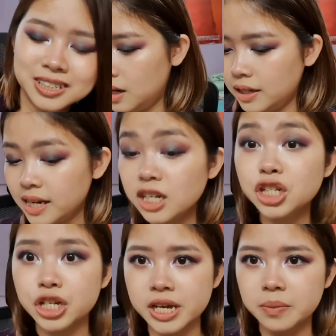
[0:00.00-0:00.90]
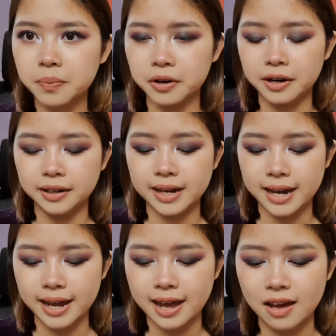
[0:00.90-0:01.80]
Another cheek product that I
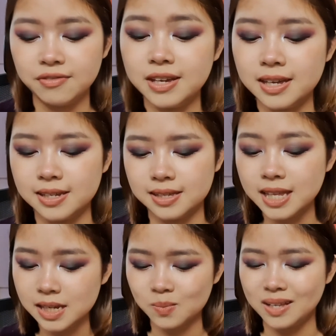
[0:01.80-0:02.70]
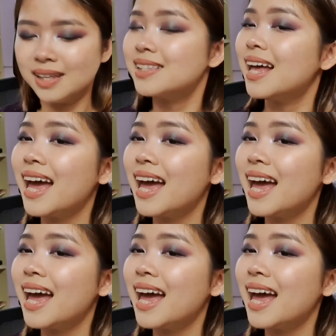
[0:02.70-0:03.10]
have is this one. This is the